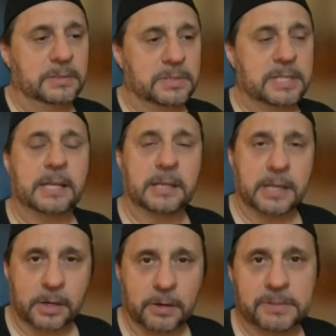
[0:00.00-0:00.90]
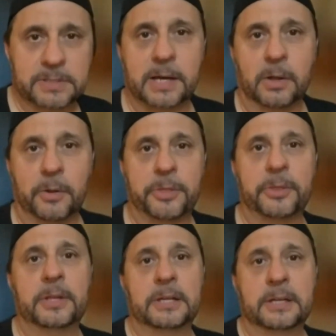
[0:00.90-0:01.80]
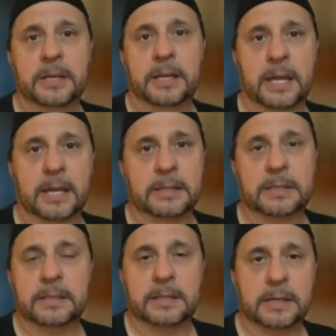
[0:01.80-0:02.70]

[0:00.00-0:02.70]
taken care of his health and